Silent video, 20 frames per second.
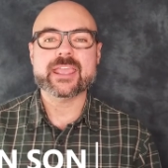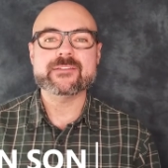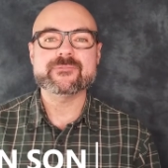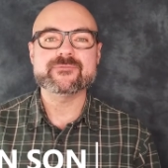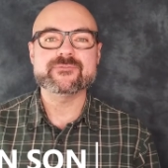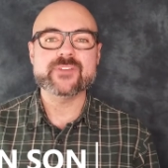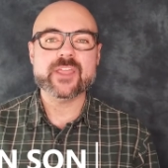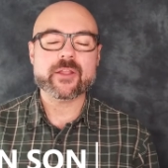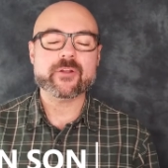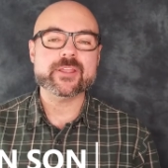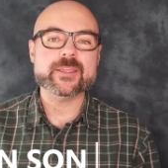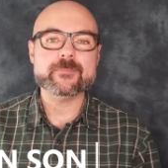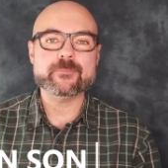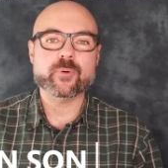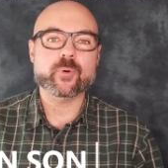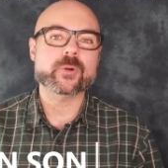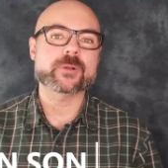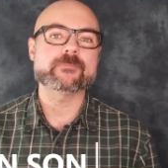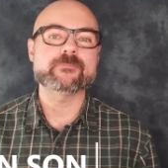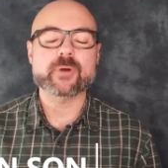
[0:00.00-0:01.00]
a very
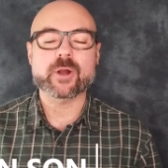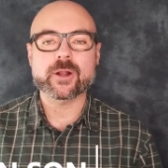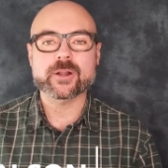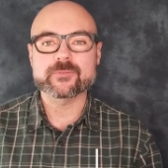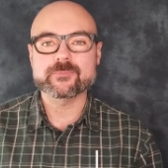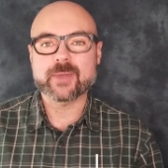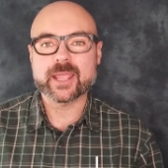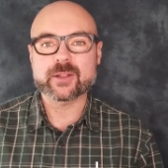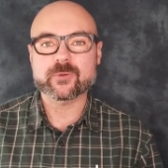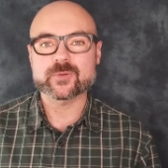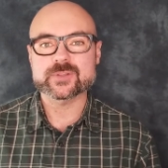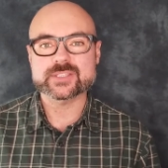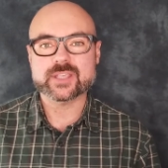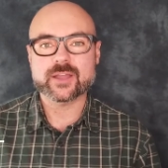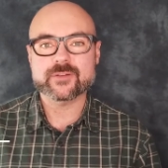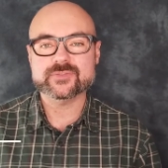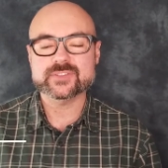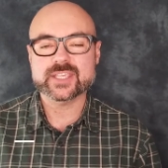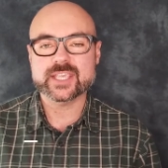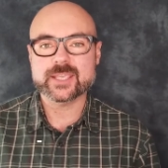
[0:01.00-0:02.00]
important part of
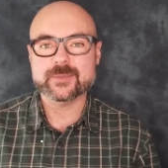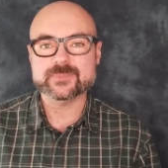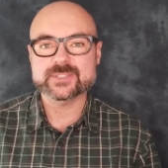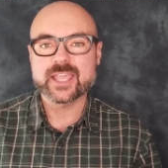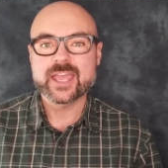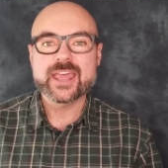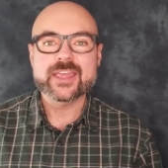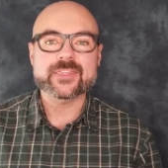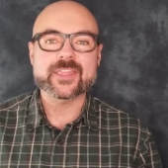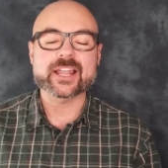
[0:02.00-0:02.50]
Microsoft Teams